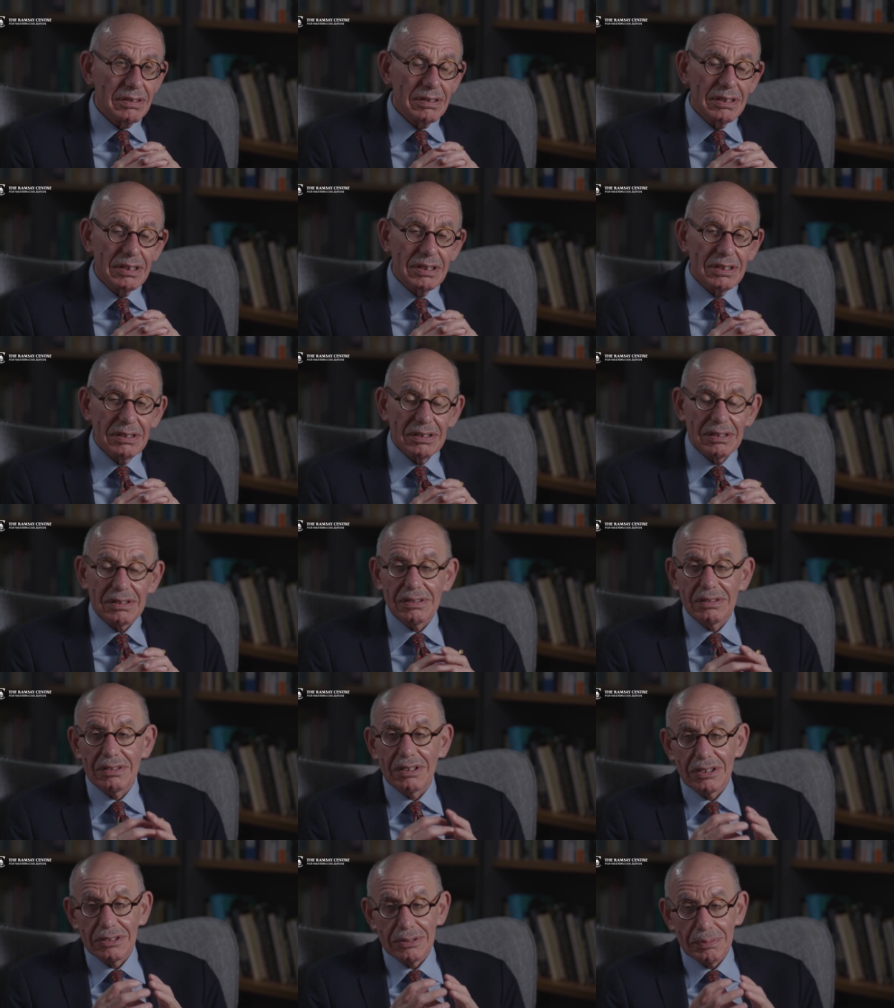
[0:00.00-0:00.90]
And
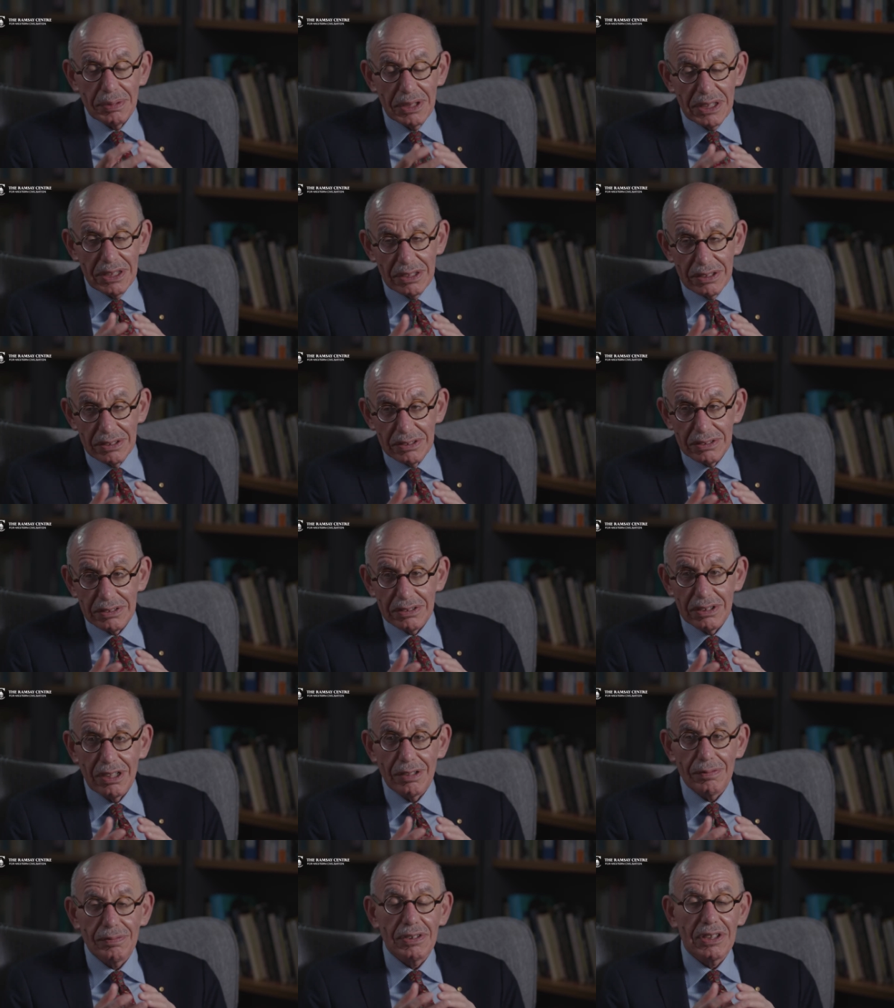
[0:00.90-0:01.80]
those opinions
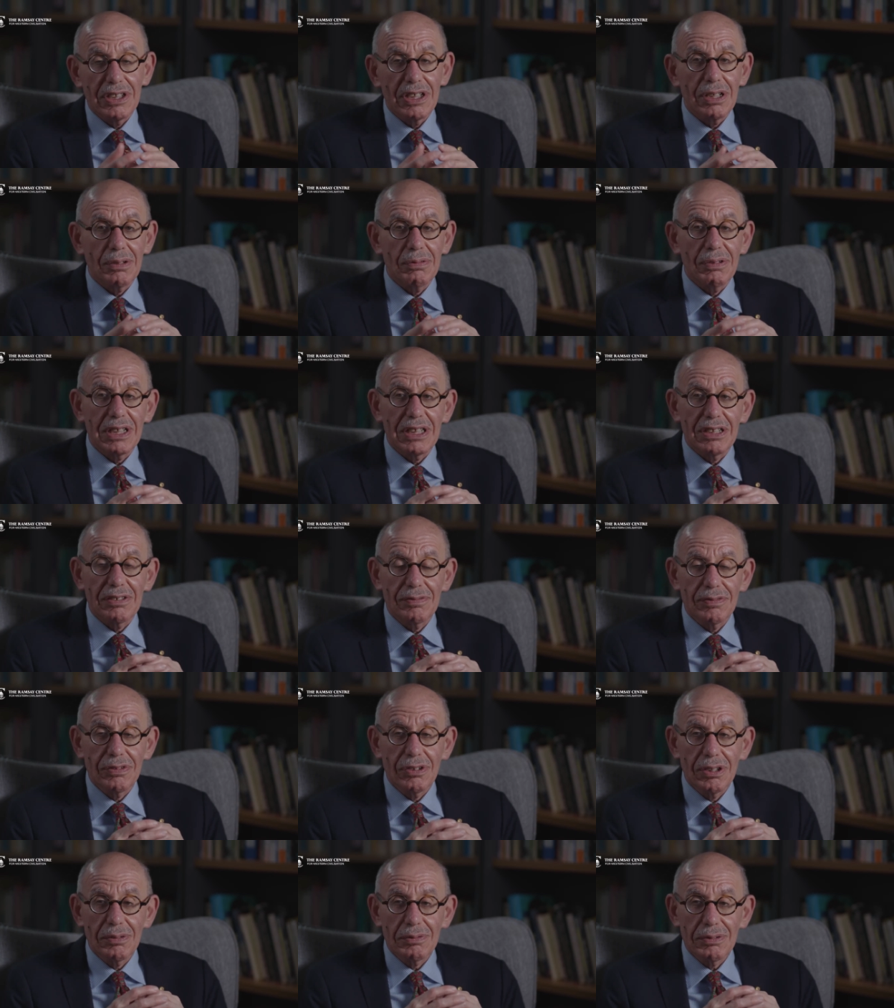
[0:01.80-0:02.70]
hopefully are
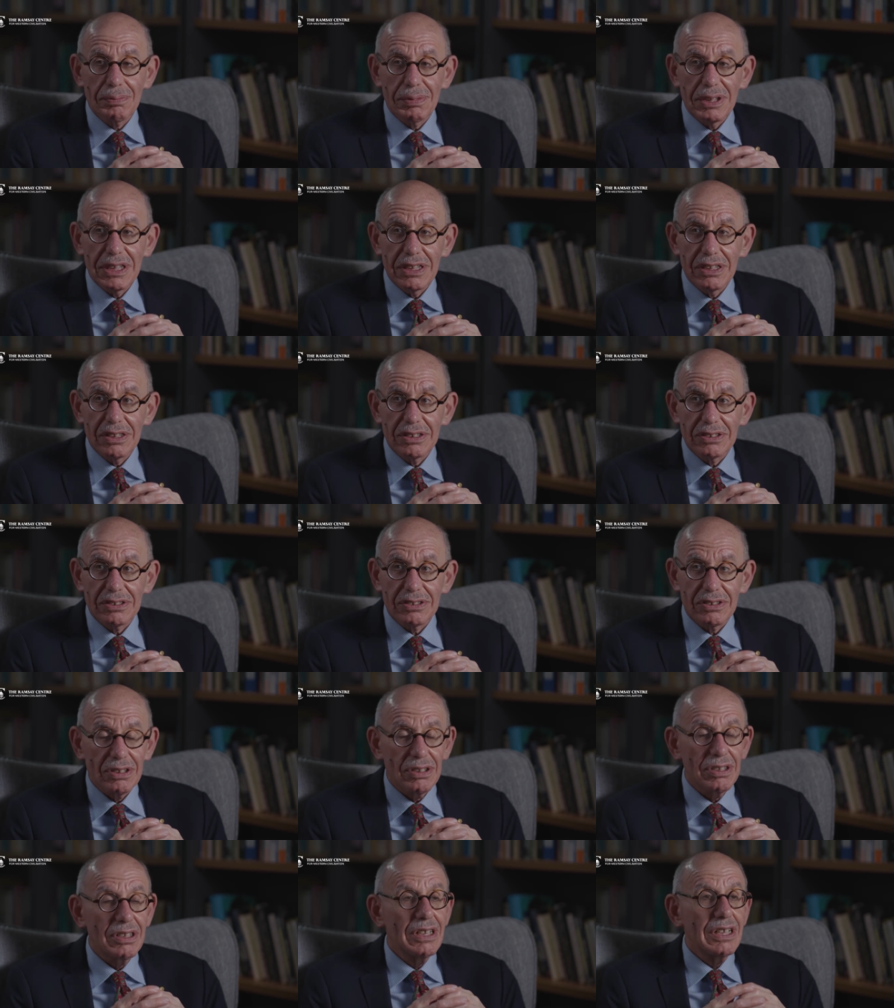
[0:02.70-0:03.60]
well-informed
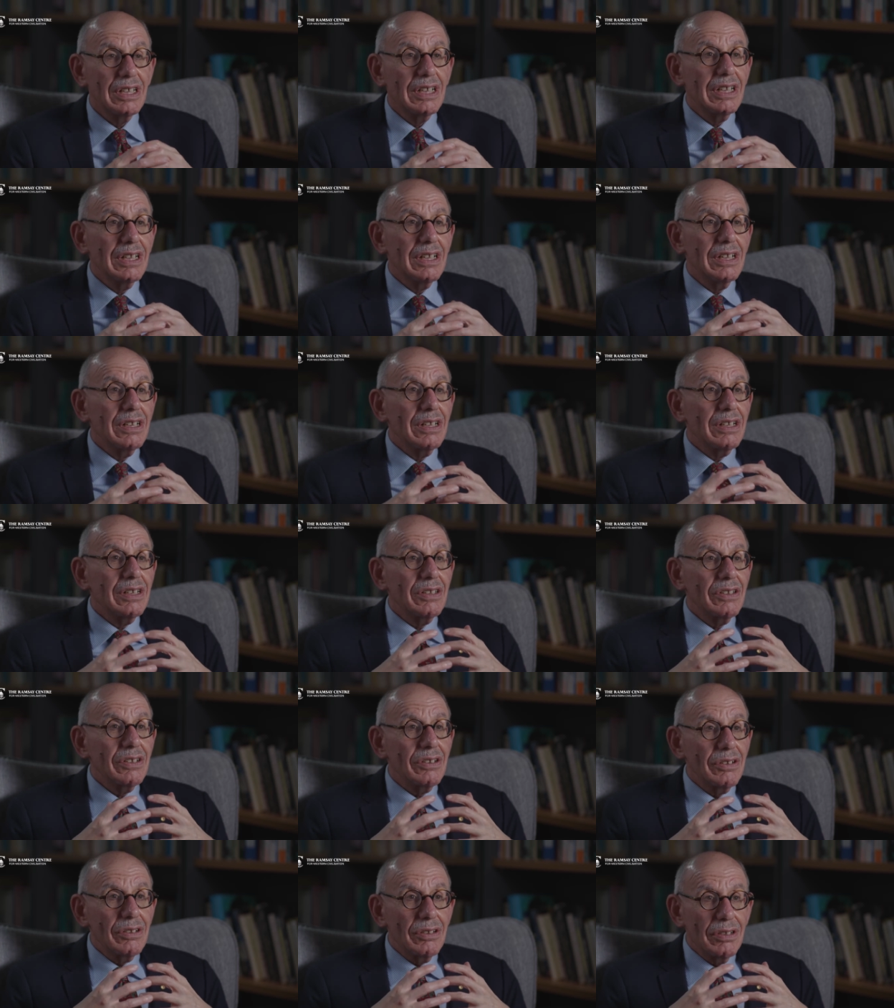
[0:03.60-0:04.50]
opinions.
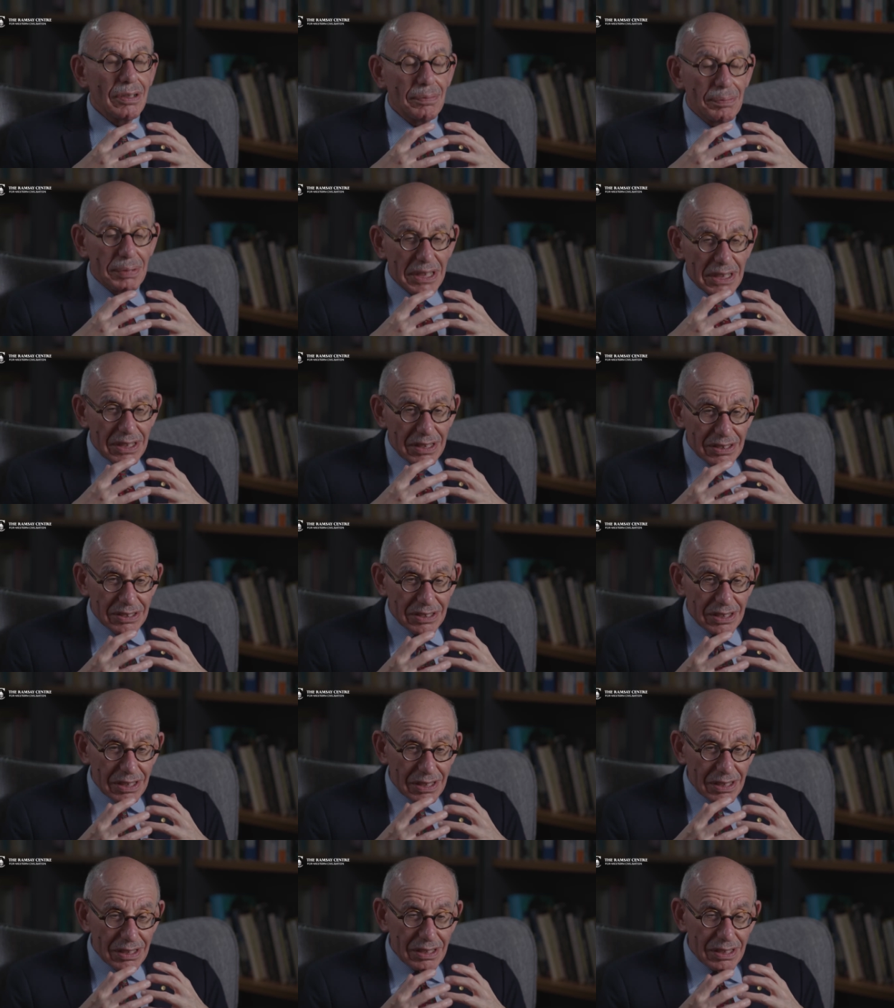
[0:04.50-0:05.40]
They're
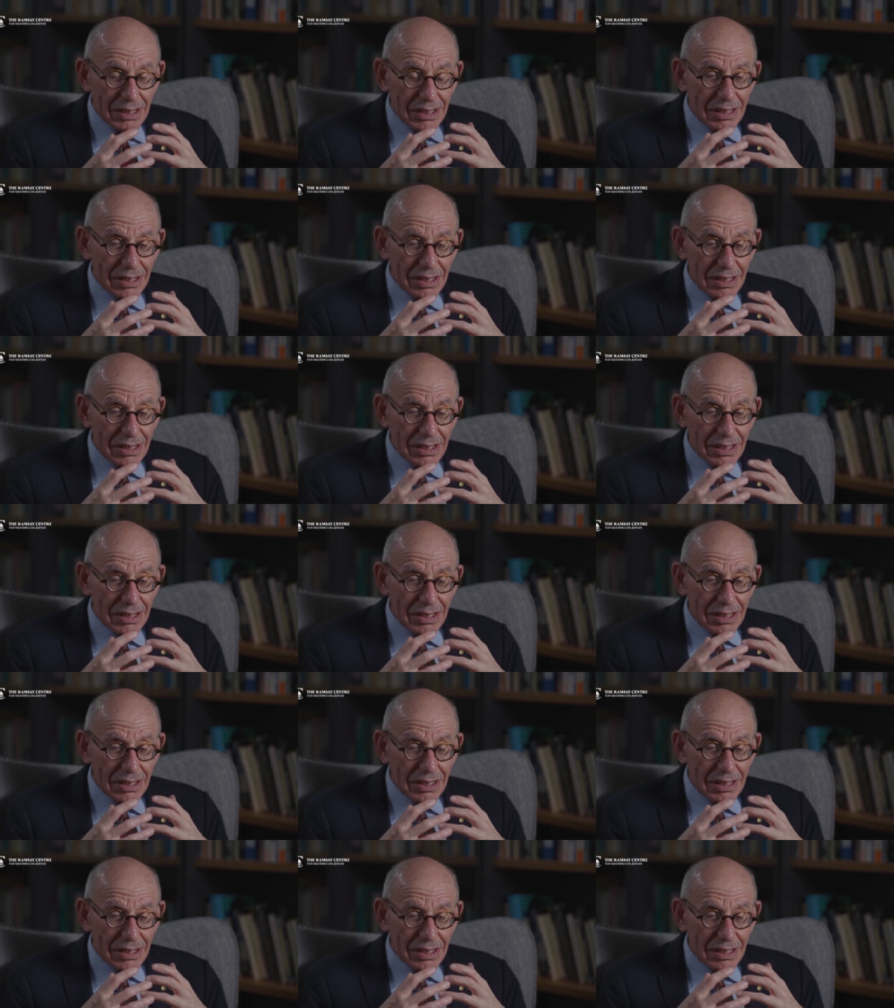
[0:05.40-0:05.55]
opinions that